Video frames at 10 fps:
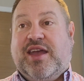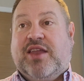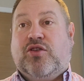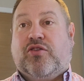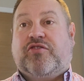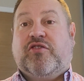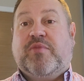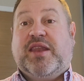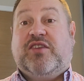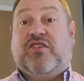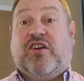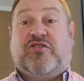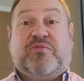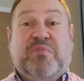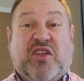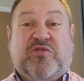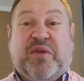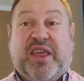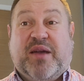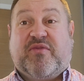and not too many charge much
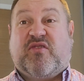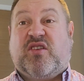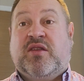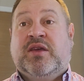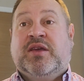money up front.